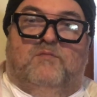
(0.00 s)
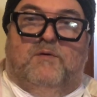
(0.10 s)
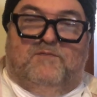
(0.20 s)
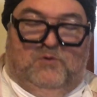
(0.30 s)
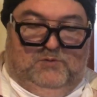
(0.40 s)

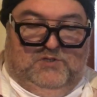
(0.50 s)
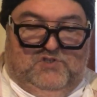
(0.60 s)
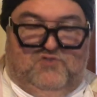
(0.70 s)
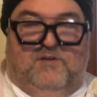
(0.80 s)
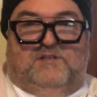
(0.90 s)
before the
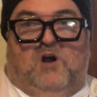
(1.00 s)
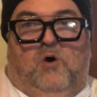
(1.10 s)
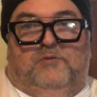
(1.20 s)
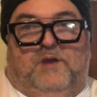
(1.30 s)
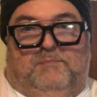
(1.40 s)
strings
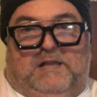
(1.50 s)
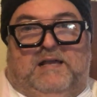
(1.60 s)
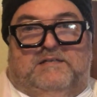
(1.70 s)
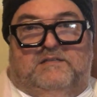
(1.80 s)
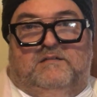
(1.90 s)
hold their
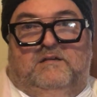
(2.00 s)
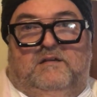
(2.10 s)
place.